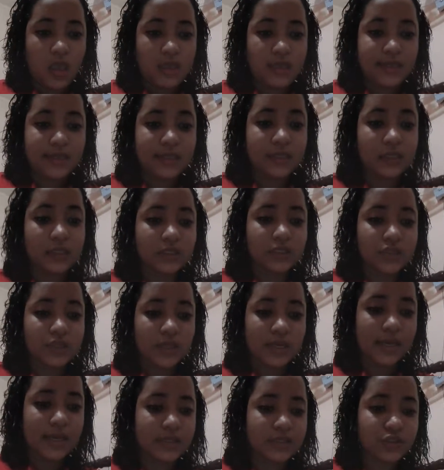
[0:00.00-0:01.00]
English
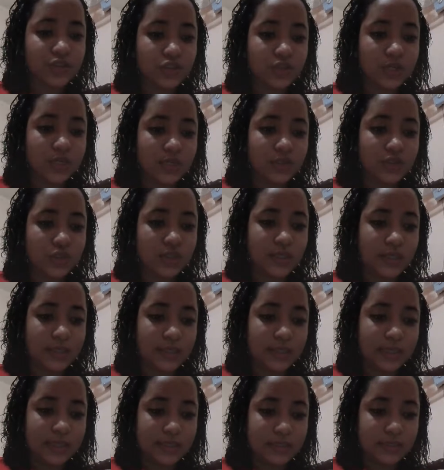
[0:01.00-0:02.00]
has changed a
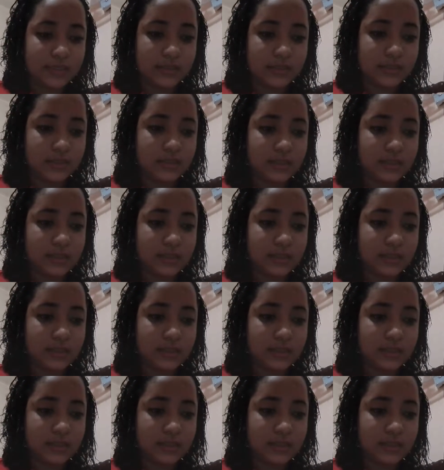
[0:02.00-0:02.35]
lot.